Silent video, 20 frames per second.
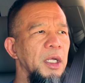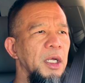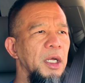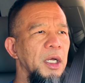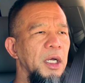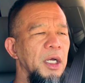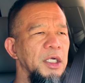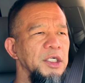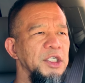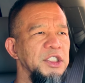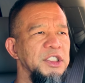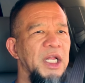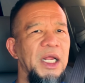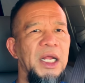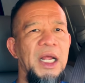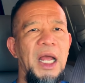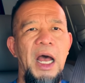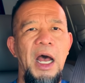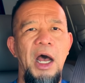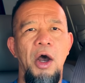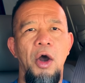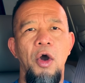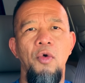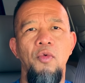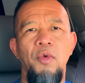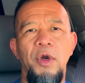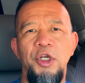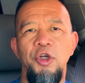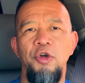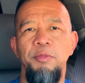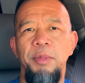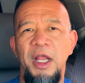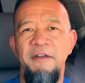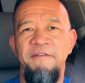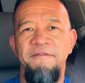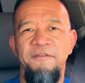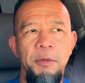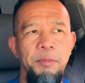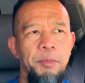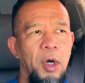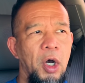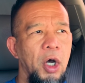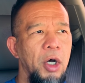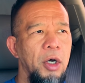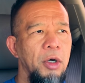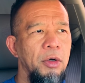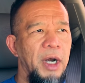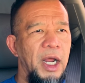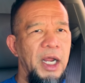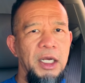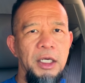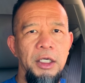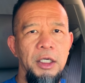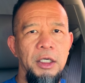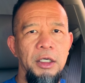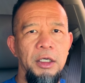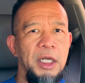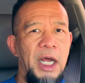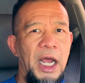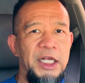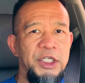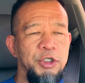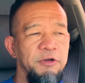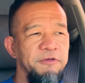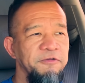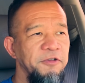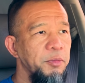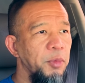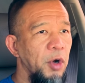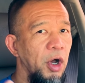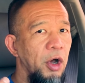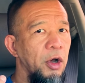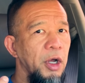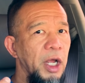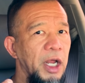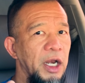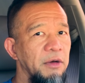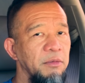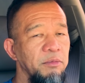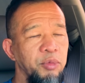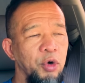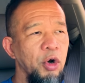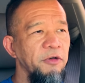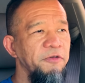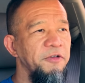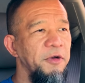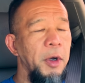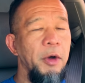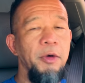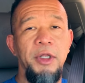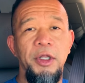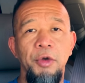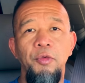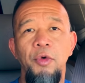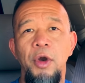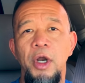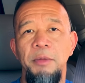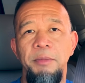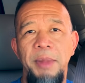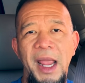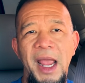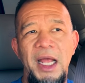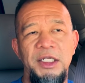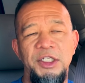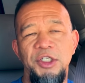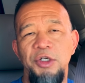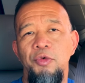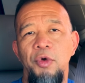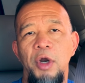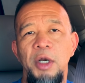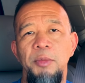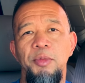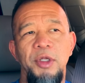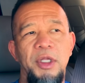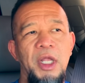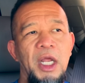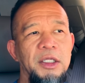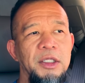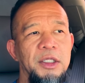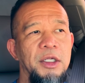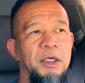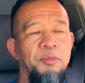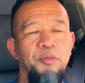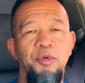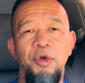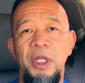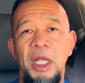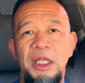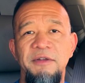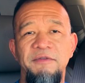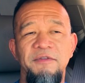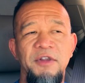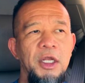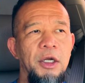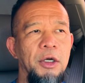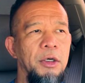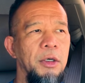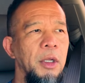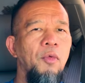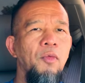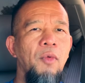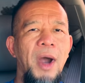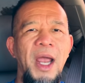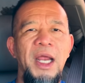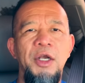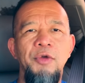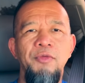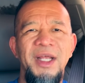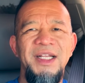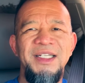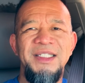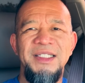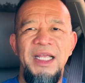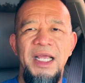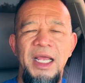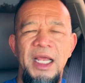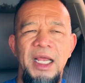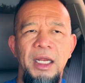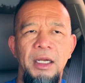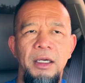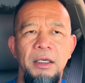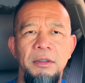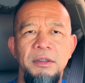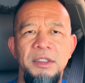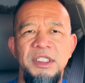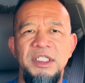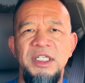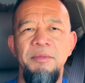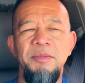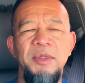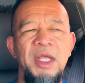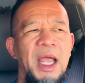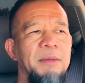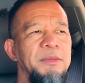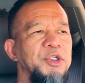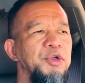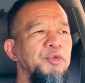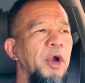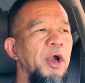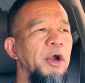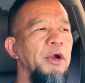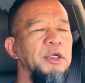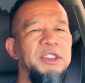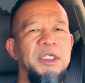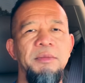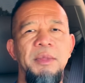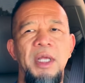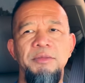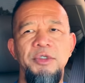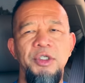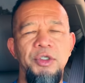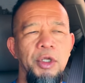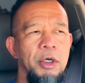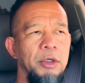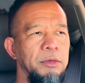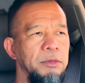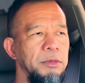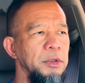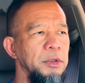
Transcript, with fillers: Uh, just like how when you play football, right? You know, high school football and pro football, they're wearing pads. They're wearing protect their protective gear. Why do I say sometimes you wear it, sometimes you don't?